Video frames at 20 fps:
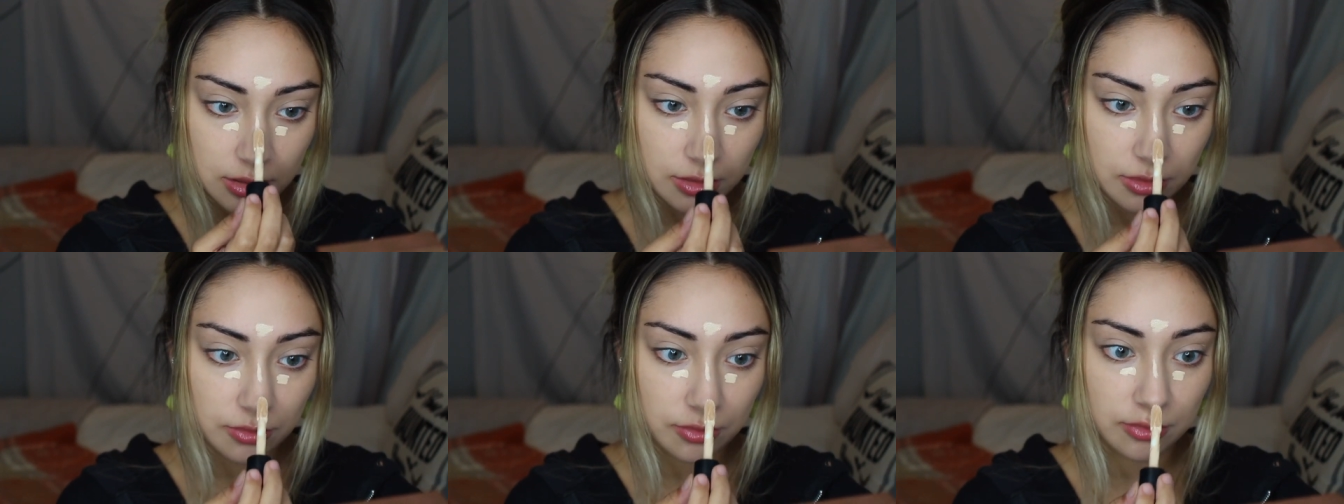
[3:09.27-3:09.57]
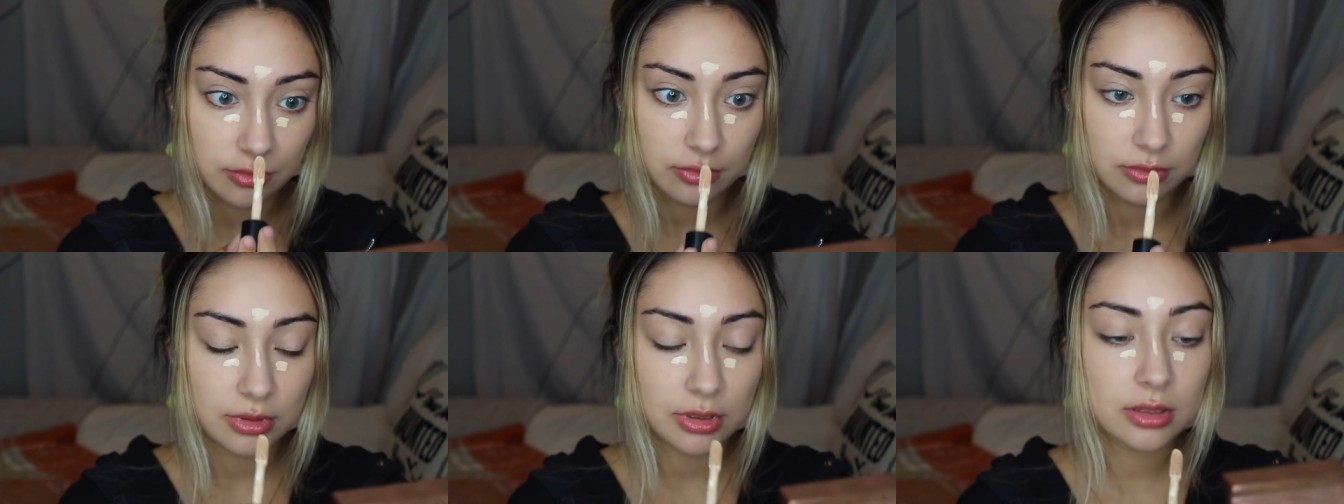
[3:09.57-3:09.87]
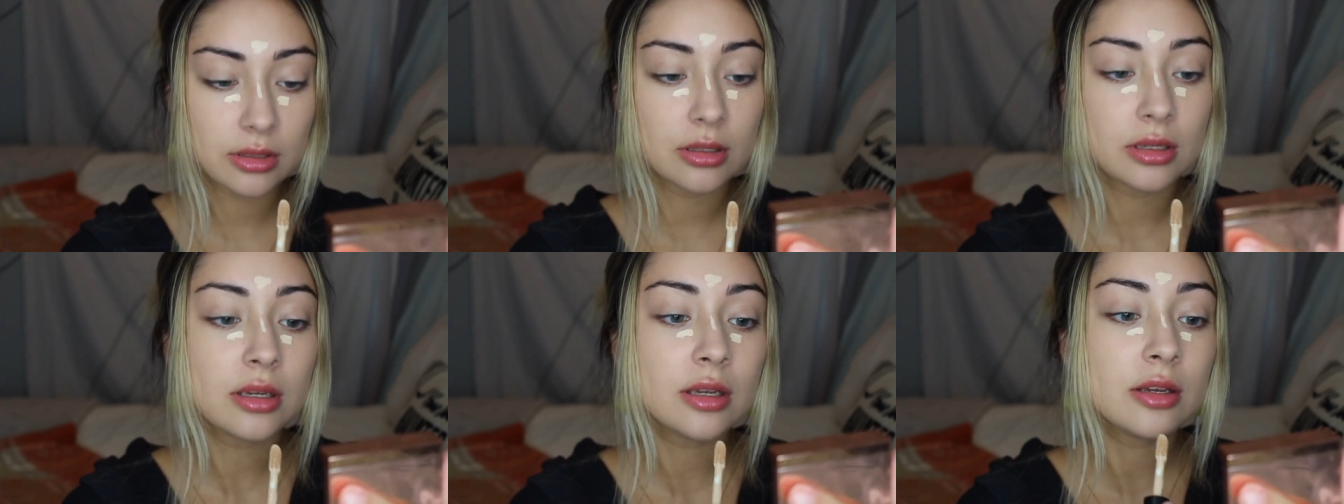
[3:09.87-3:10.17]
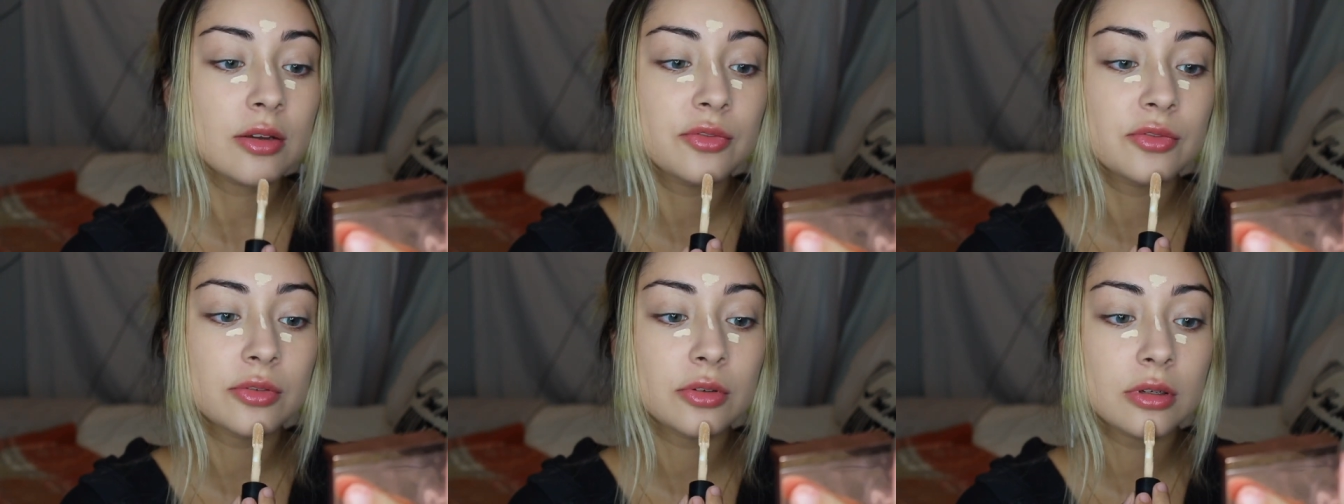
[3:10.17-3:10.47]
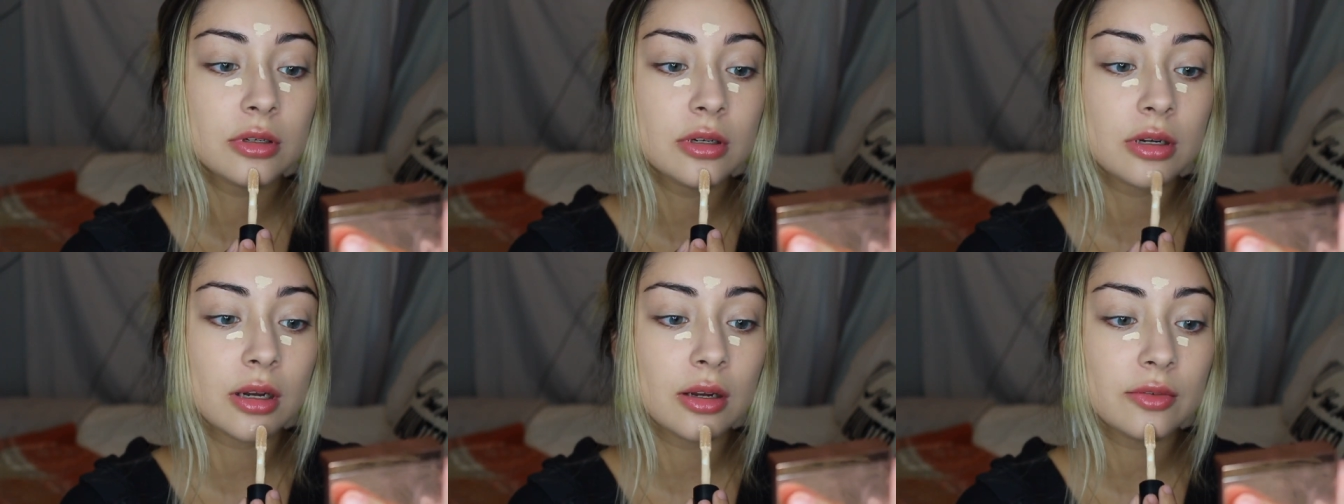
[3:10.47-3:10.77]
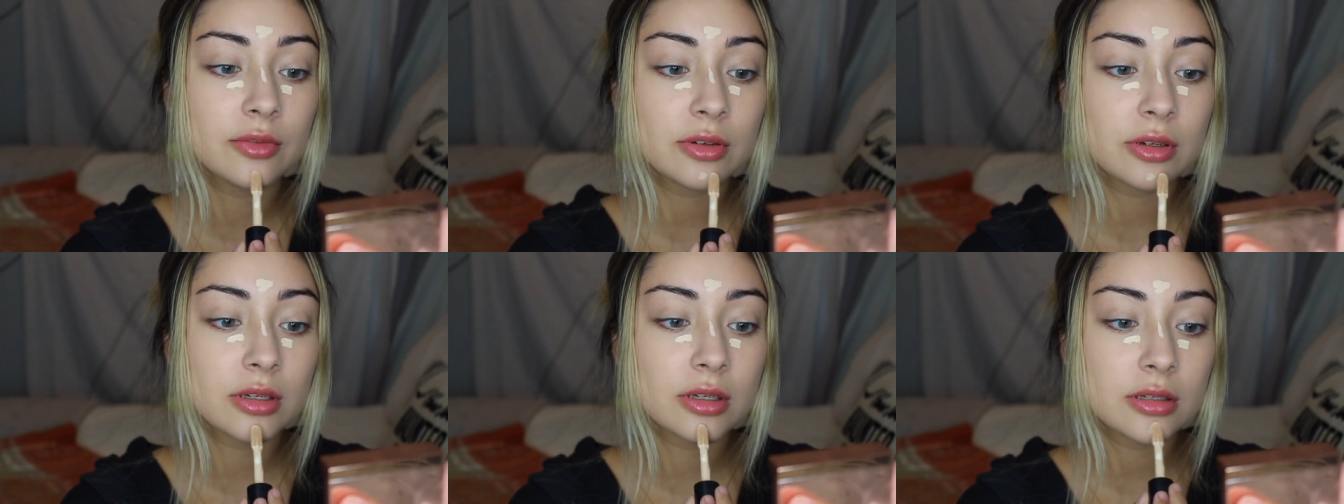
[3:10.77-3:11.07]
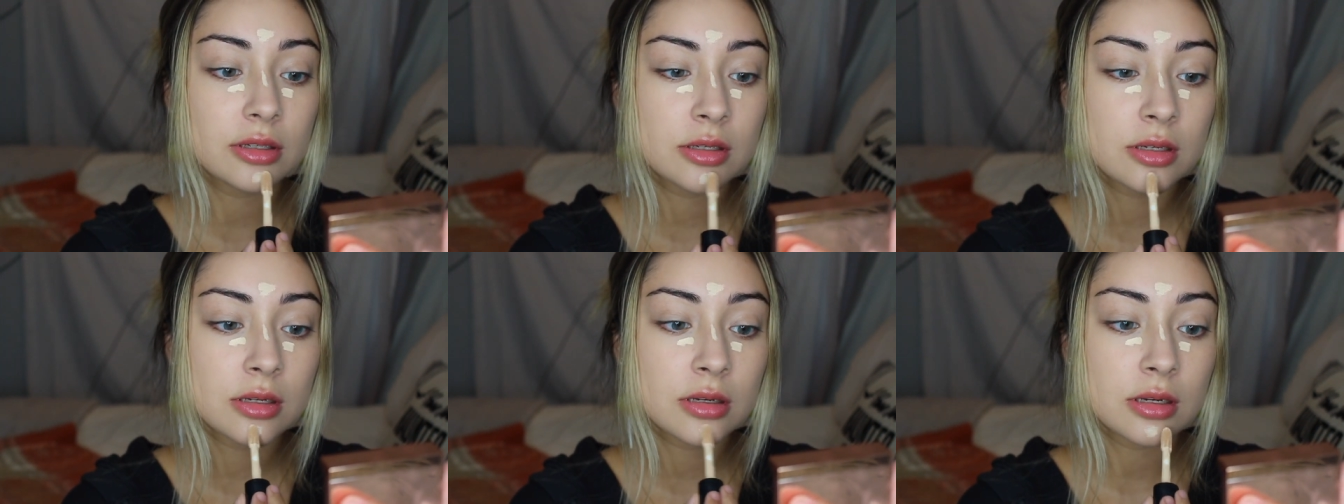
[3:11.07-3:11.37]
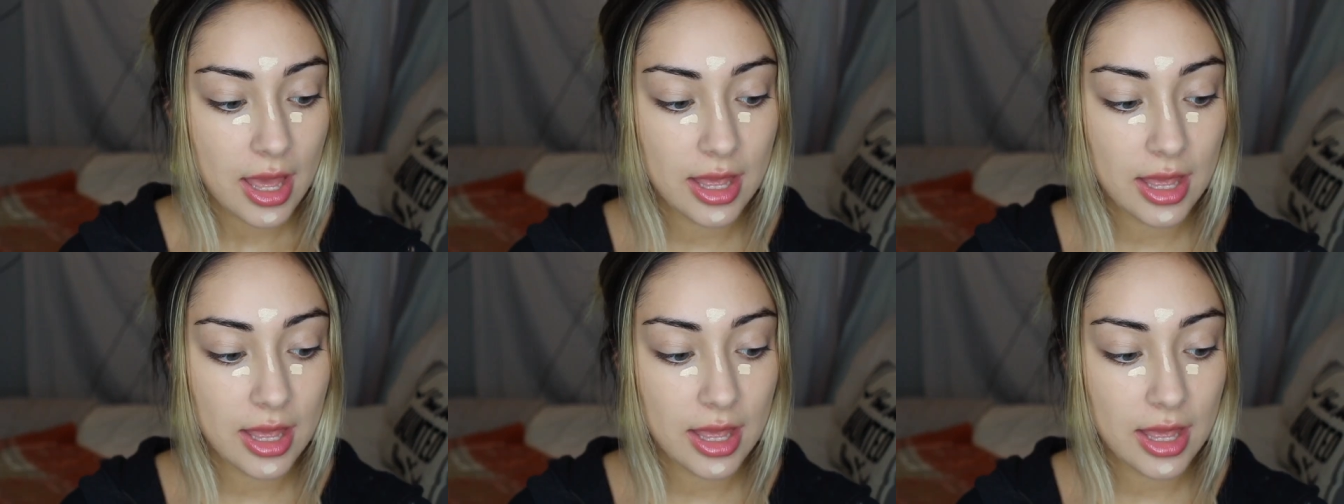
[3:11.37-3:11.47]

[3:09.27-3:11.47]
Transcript: really full coverage